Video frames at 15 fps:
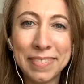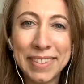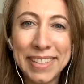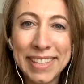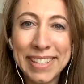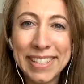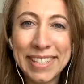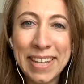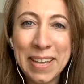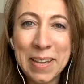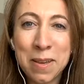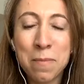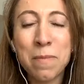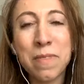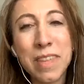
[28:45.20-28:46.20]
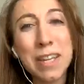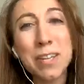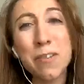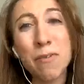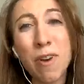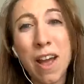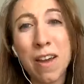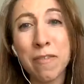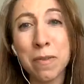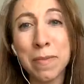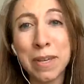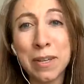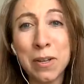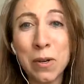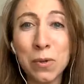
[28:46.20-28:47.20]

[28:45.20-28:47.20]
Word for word: Same. Thank you for having me and